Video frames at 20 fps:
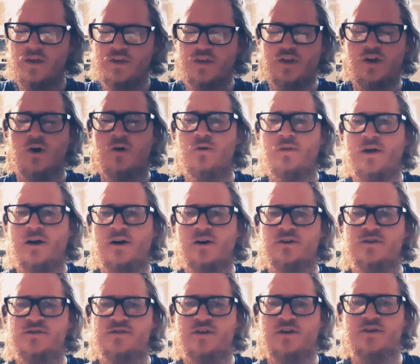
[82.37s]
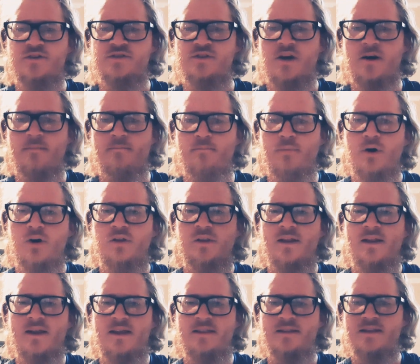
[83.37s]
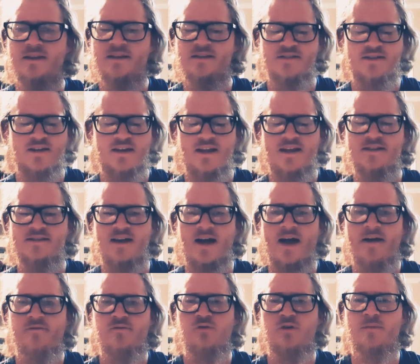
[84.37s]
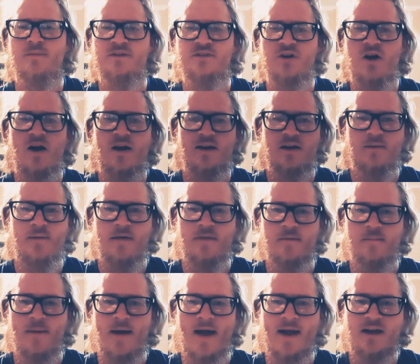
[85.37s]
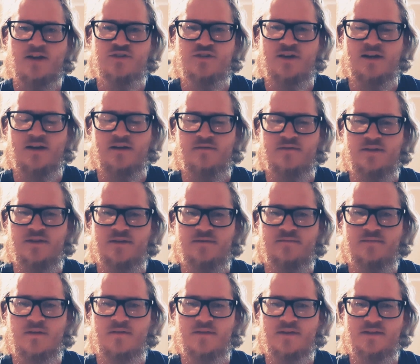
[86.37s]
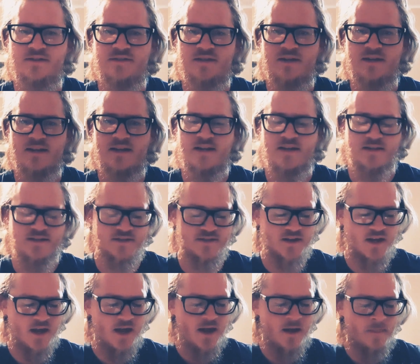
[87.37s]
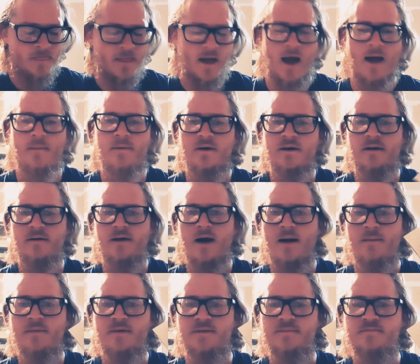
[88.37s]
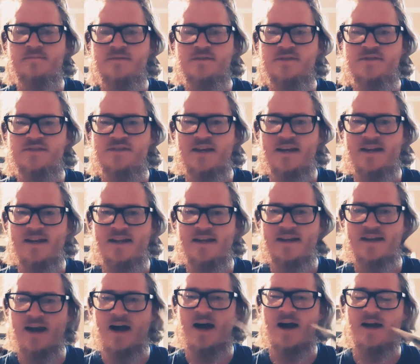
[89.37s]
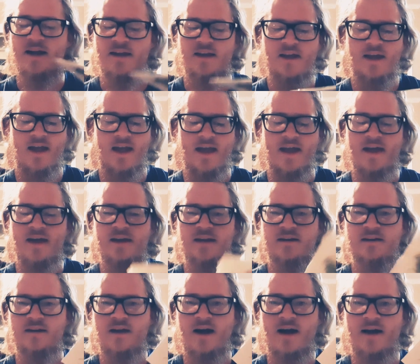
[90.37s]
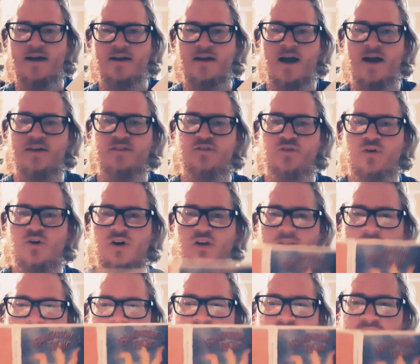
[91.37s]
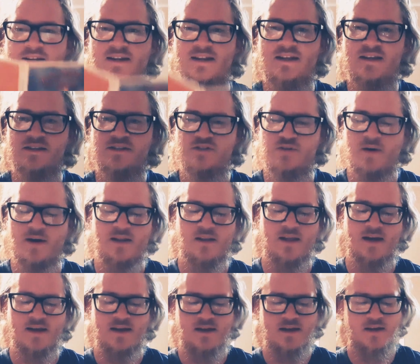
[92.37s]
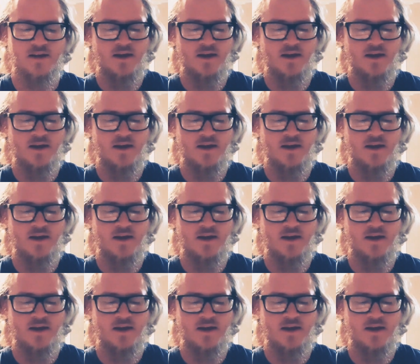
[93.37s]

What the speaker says: there's a booklet in these CDs. I haven't really been talking about the packaging of these CDs. I'm a CD guy, and I still collect CDs, so I like